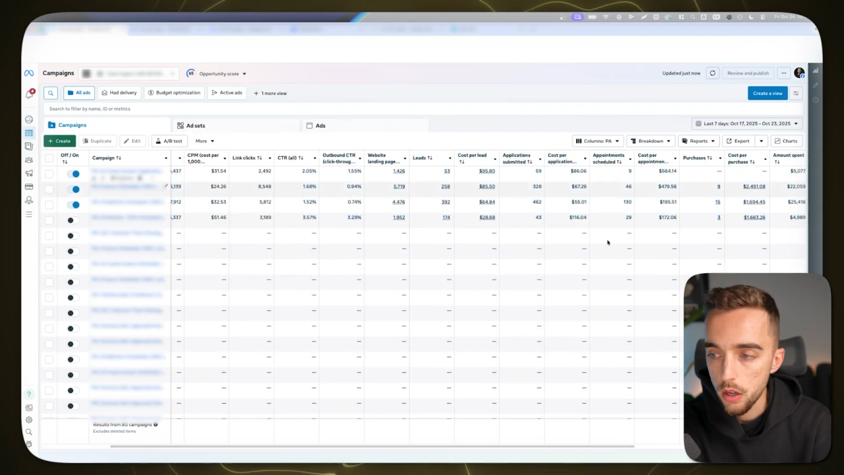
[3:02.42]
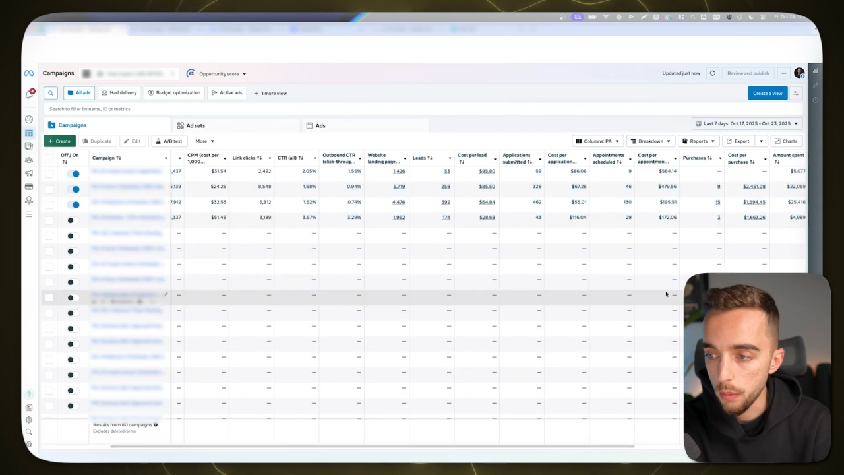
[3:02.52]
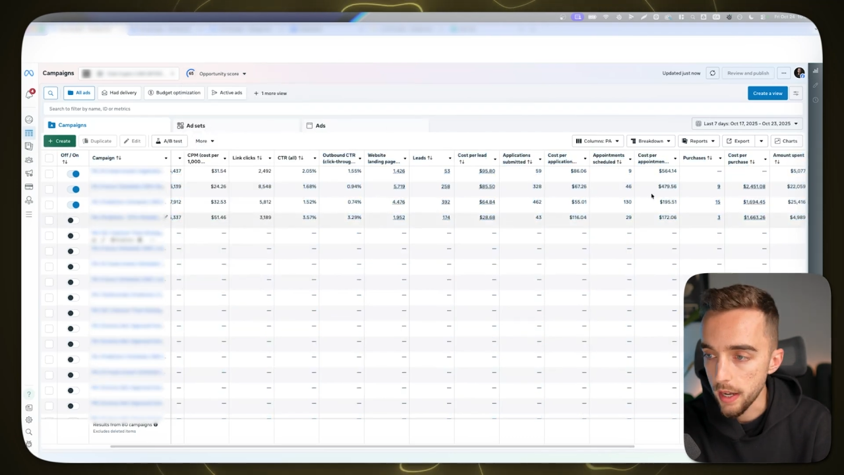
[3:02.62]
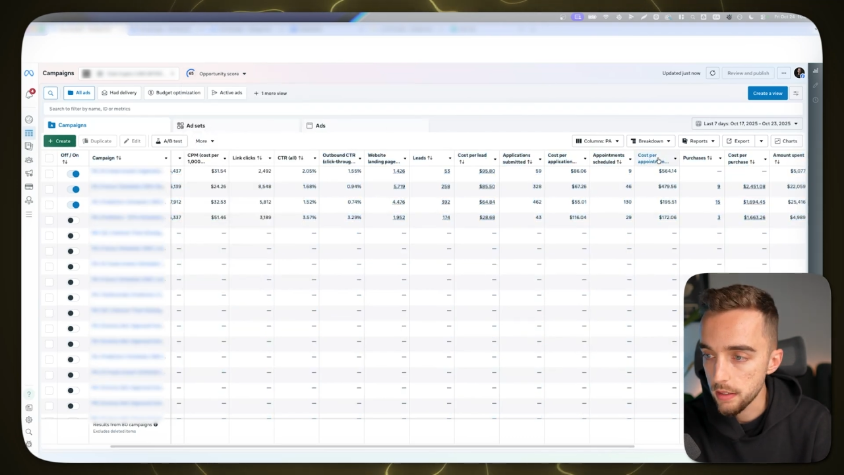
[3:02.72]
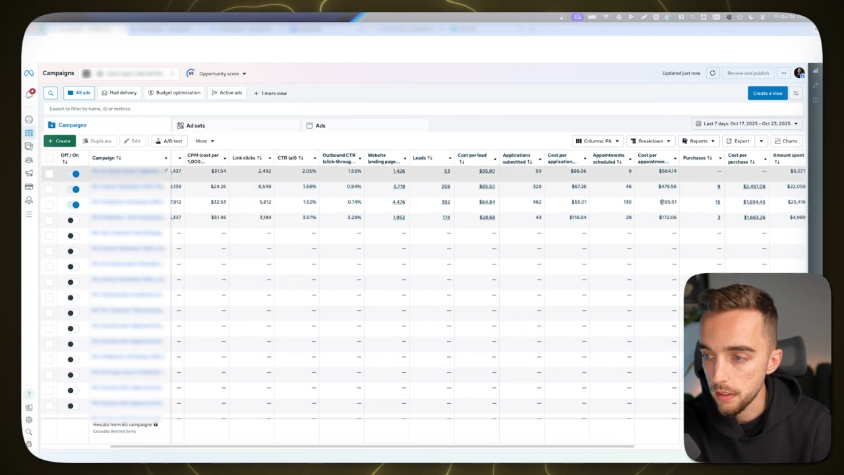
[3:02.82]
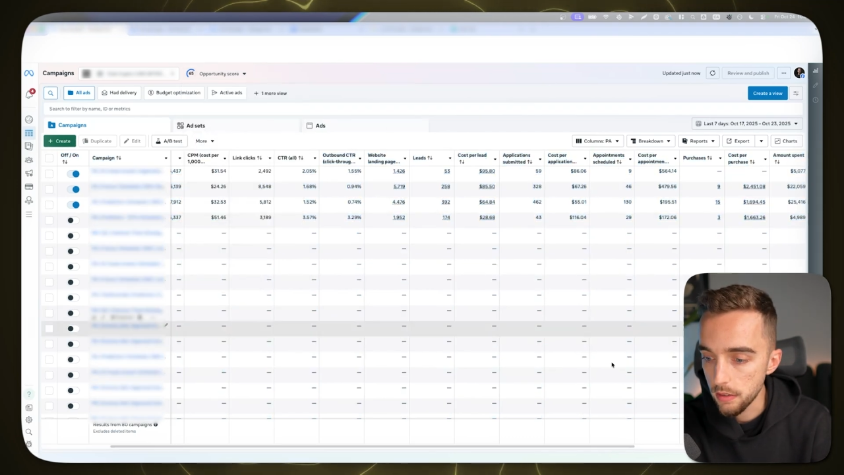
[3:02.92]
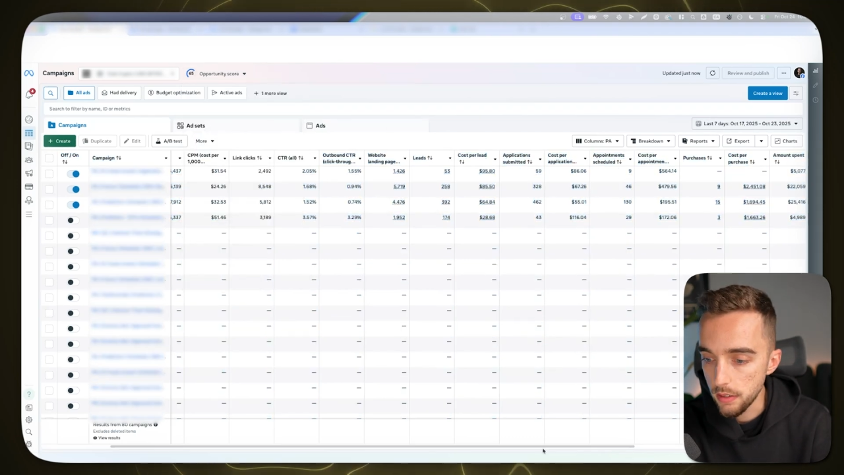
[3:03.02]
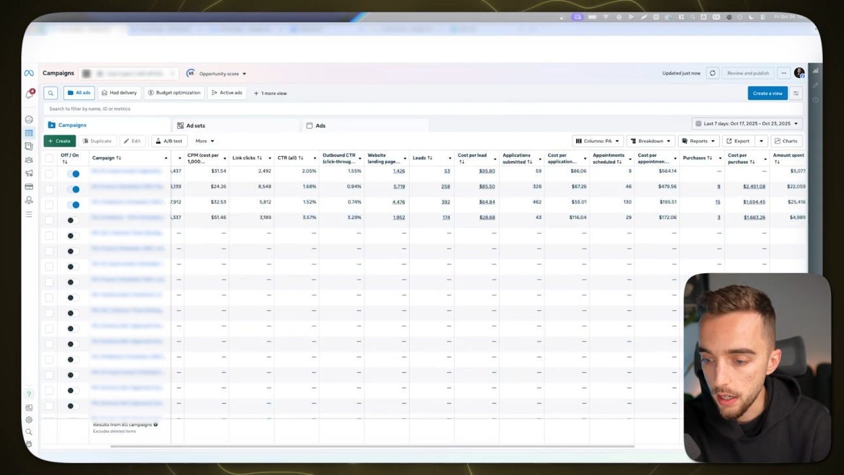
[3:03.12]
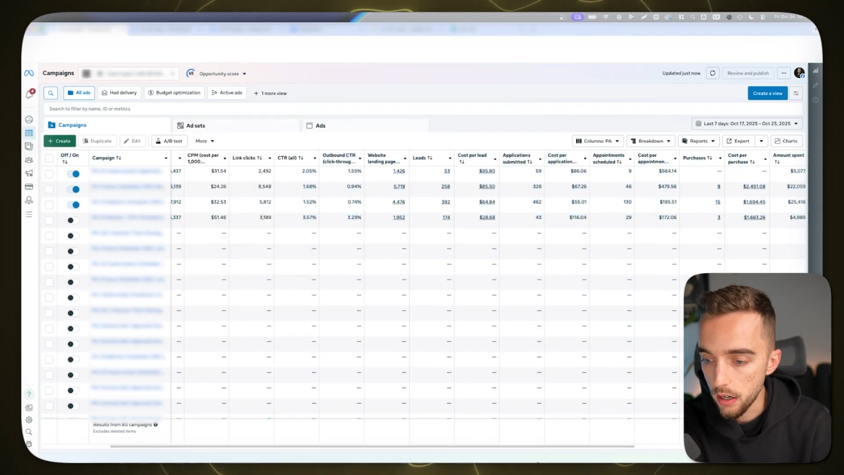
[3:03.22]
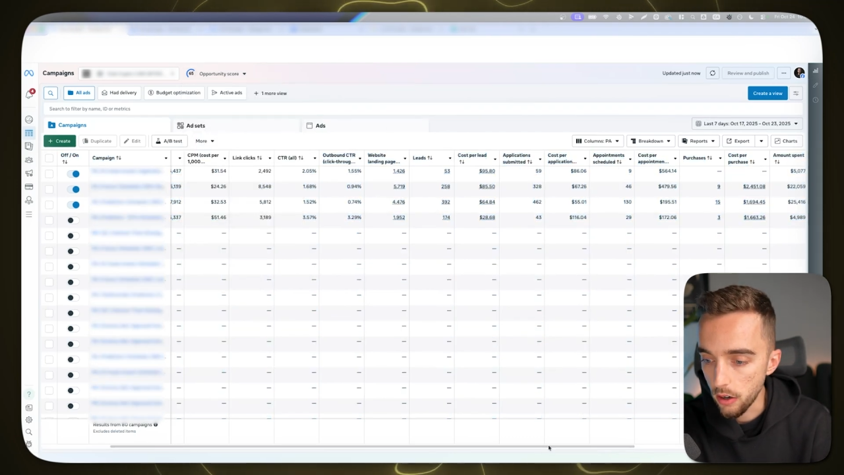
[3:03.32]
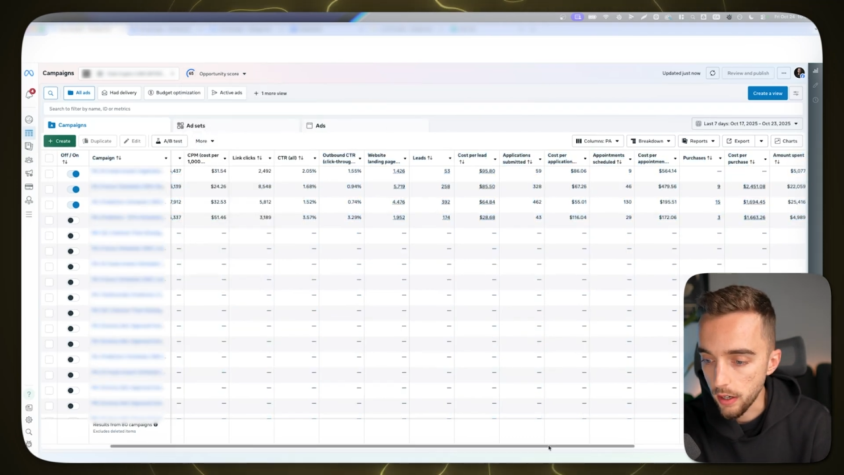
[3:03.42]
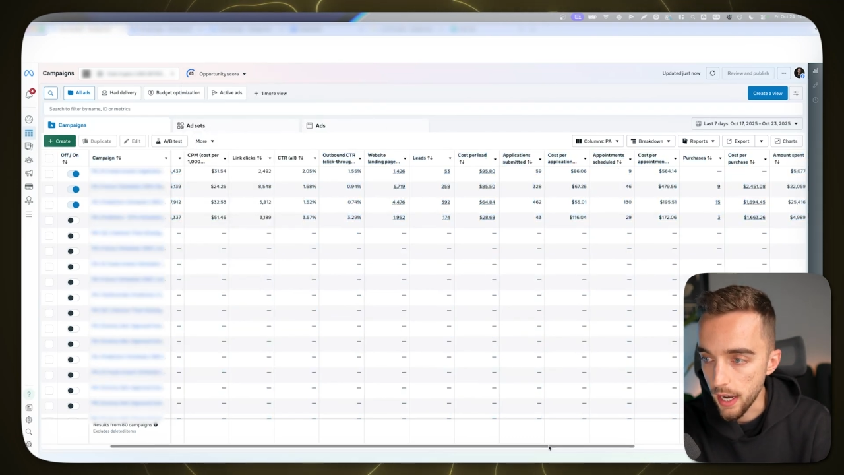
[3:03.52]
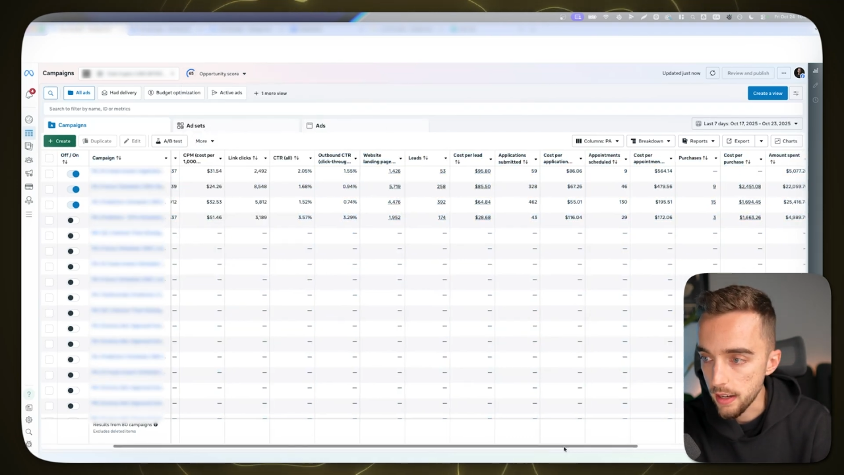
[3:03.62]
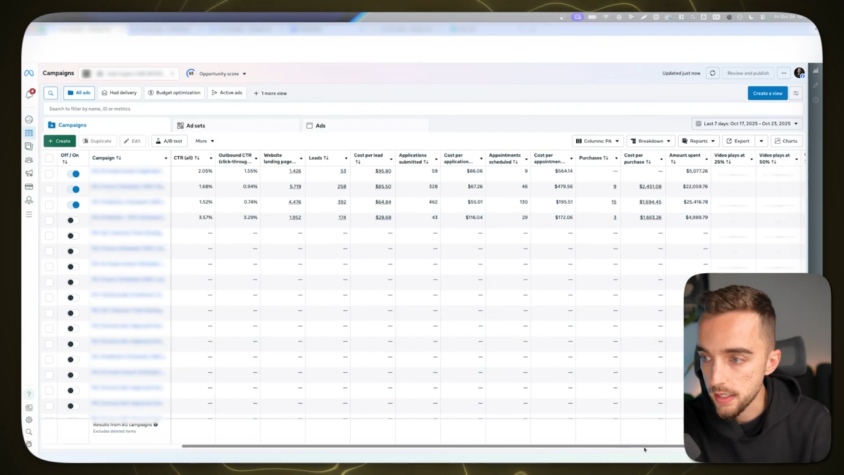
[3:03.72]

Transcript: Right there. Okay.